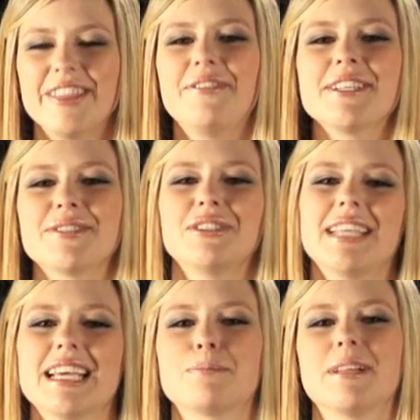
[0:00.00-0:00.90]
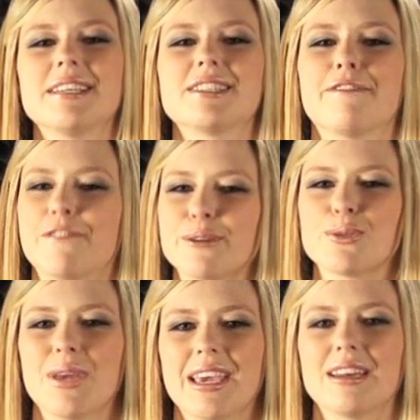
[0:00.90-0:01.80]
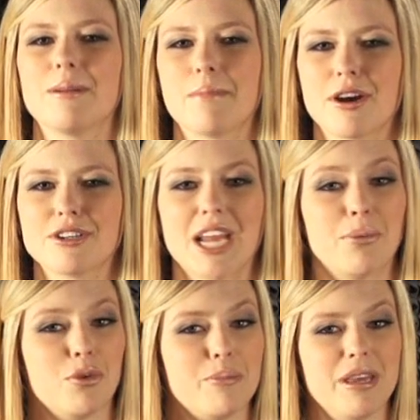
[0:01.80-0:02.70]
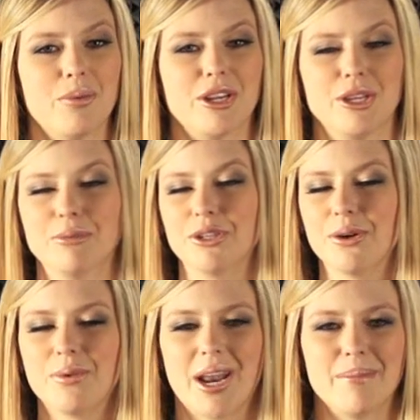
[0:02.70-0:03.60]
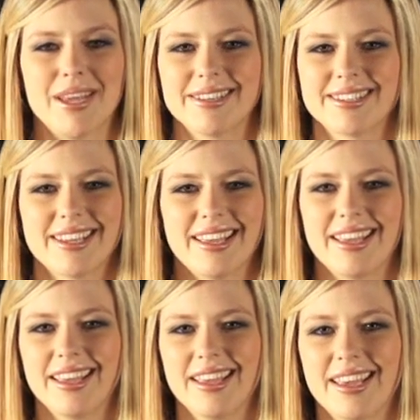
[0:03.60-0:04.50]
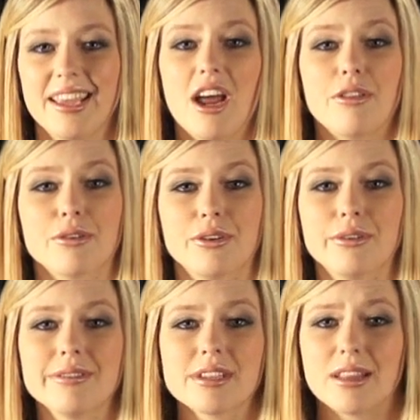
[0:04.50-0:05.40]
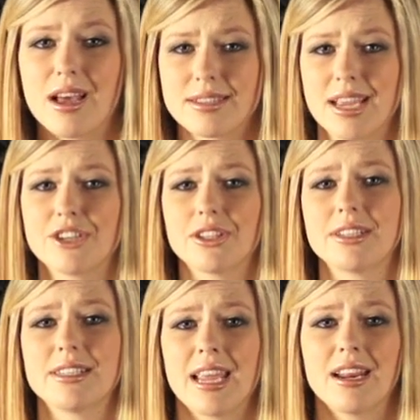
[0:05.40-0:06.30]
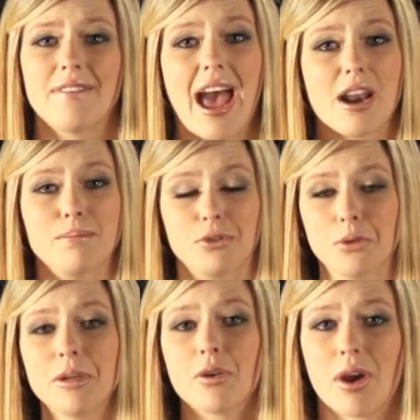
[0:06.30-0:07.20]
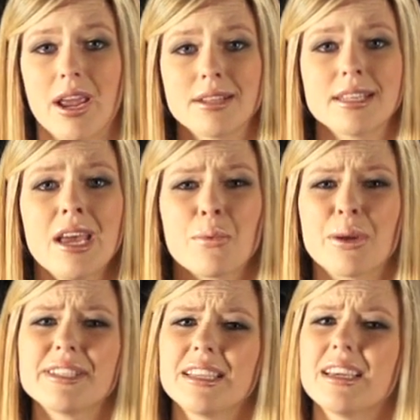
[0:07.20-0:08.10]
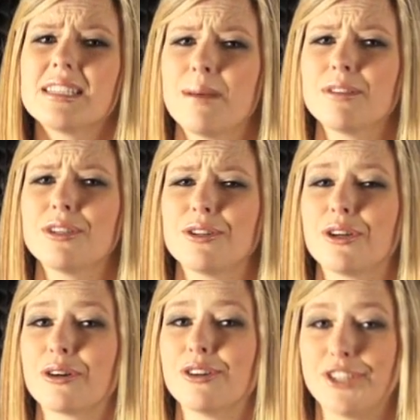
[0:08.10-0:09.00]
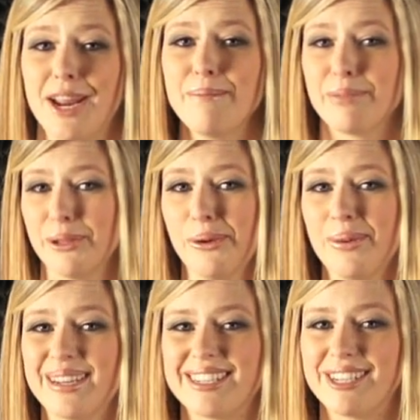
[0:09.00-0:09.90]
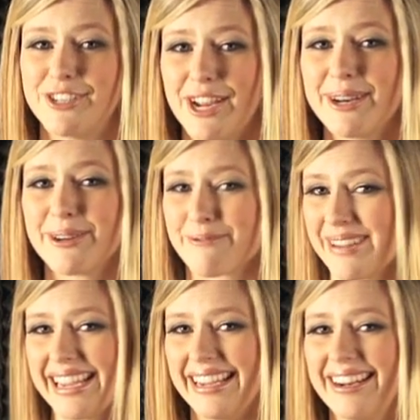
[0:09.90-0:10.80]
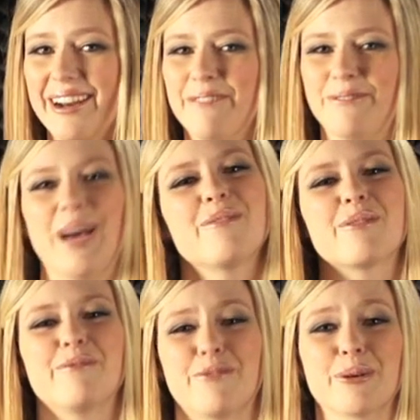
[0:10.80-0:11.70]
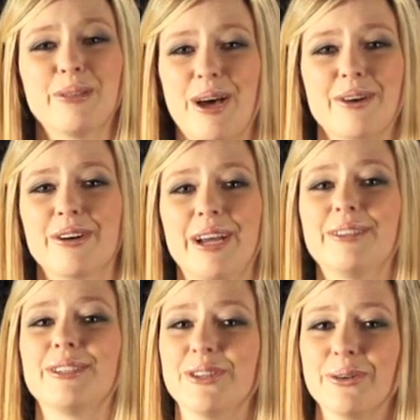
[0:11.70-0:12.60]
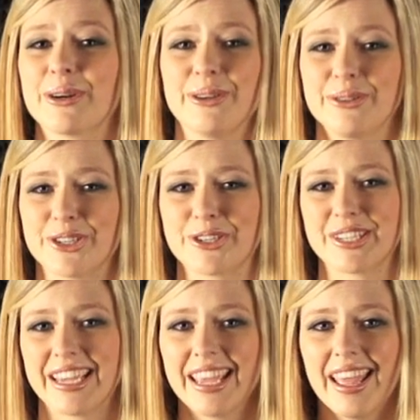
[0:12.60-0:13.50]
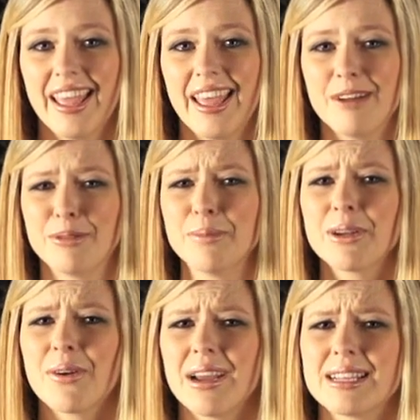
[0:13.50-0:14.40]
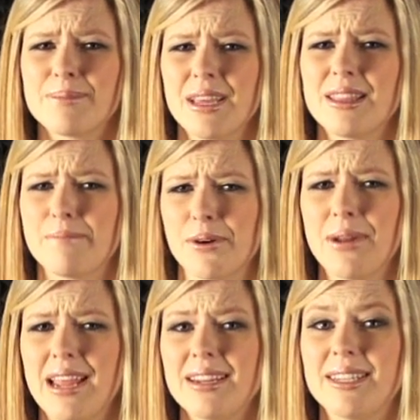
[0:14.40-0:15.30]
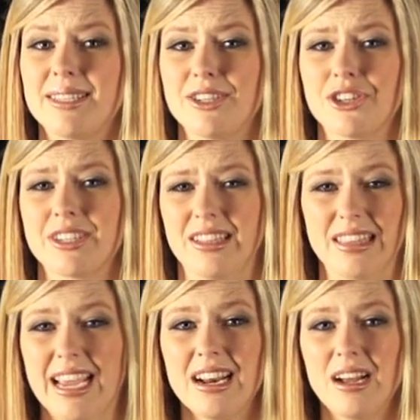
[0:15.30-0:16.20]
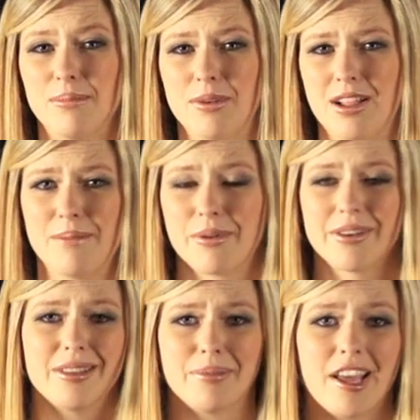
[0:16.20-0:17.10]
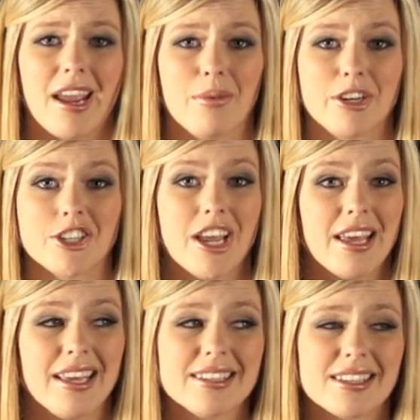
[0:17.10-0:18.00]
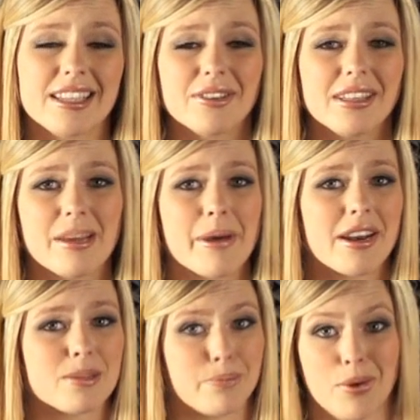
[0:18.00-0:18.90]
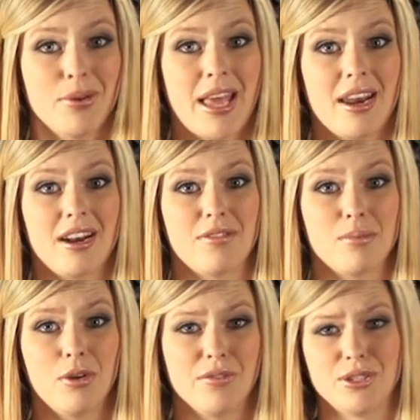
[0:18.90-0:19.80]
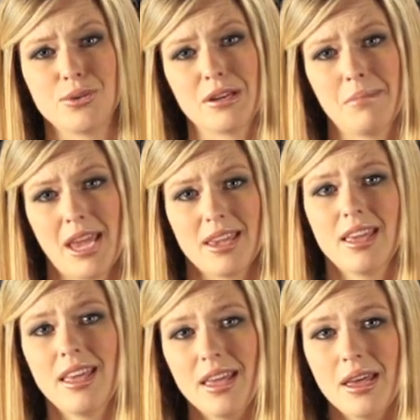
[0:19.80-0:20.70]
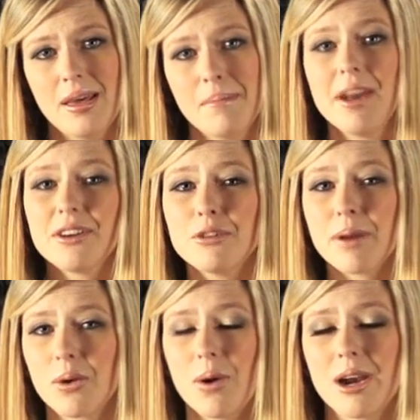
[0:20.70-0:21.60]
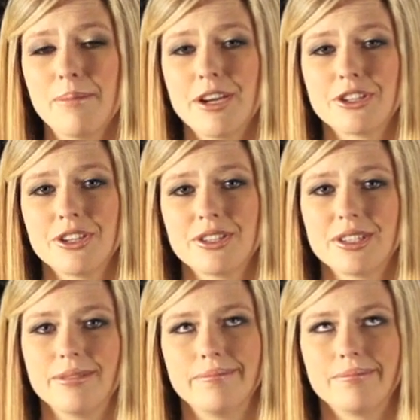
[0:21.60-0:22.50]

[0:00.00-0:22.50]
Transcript: The festival takes place the first weekend in March and will be one you don't want to miss. In other news, a Los Angeles native Adam Blumenkranz recently attempted to turn Jet Blue into Jet Green on a flight from Fort Lauderdale to Newark, New Jersey. Blumenkranz made the boneheaded decision to light up while on board the plane, which is clearly about as boneheaded of a move as you can make. Medical marijuana patients, and